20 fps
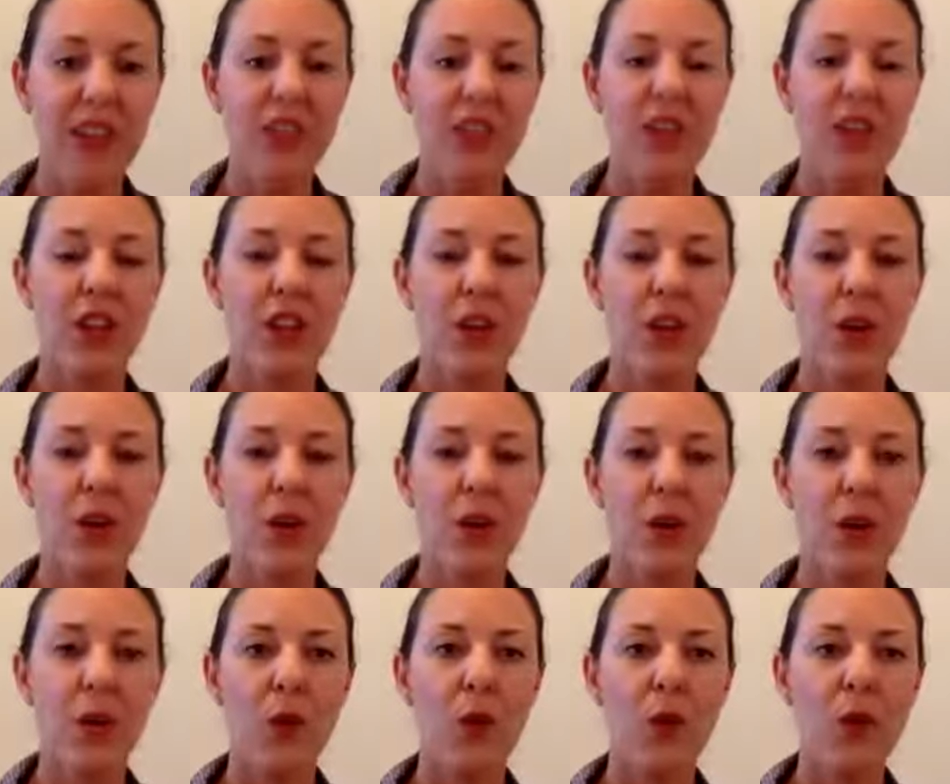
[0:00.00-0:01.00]
So
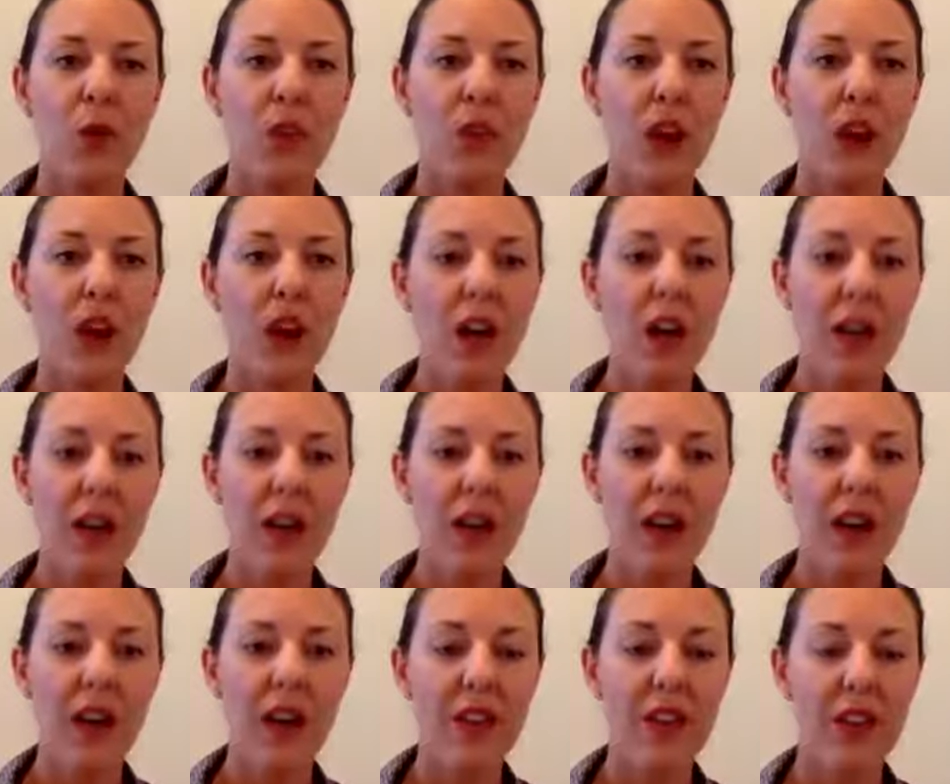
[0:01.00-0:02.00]
when we talk about
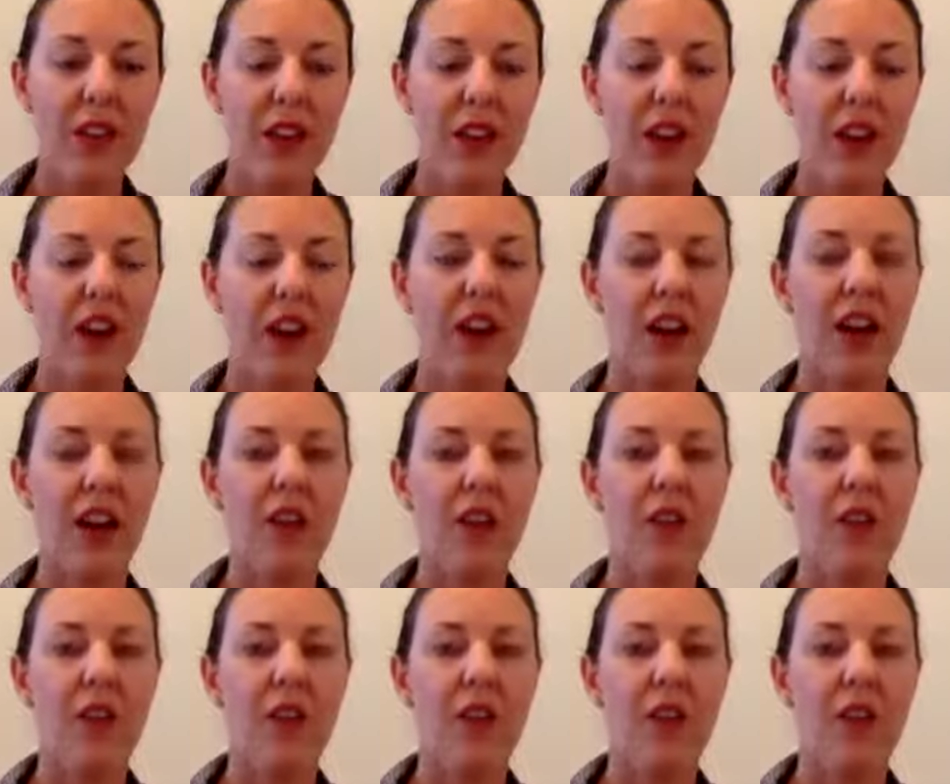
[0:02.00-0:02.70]
healthcare